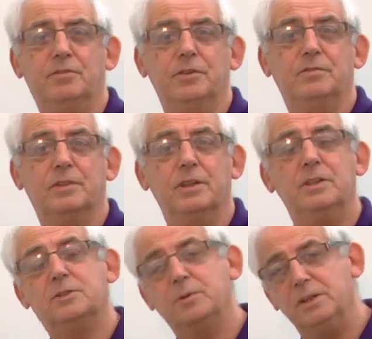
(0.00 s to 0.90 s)

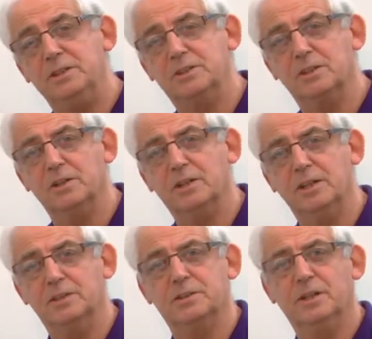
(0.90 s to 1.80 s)
15, 20
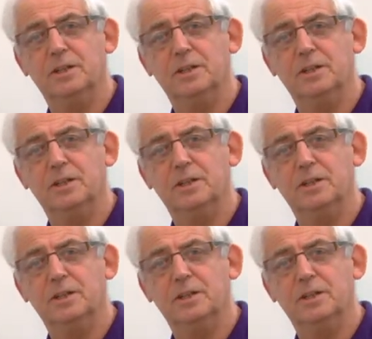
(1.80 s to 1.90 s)
circuits,